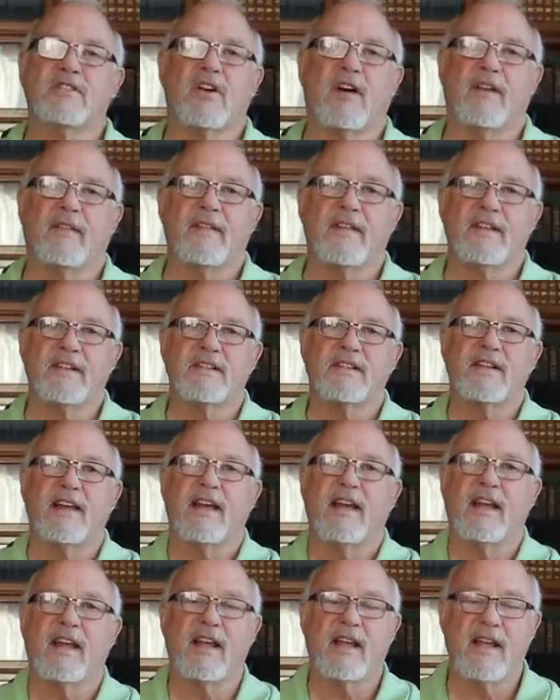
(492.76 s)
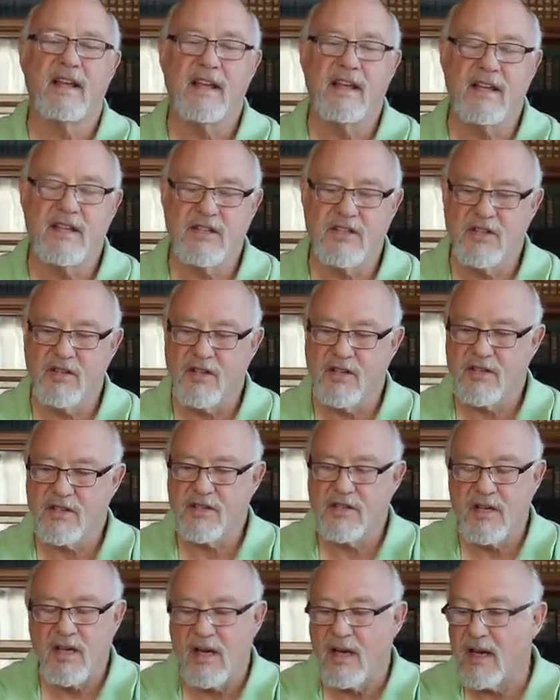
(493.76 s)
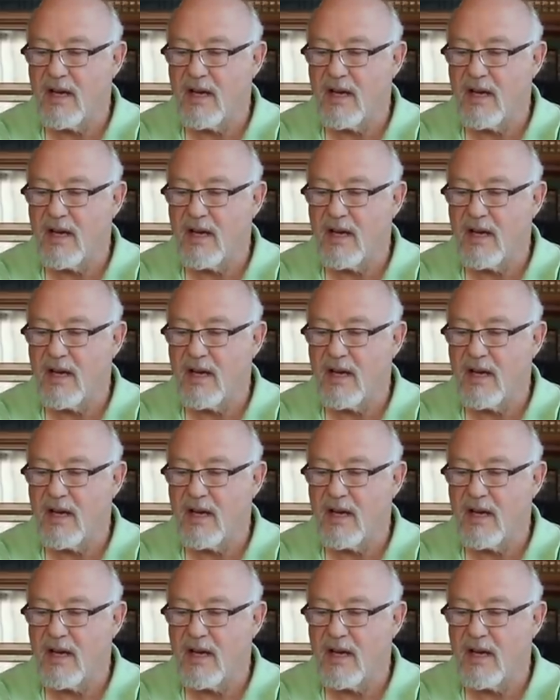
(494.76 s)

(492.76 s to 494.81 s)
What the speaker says: on this thing is just,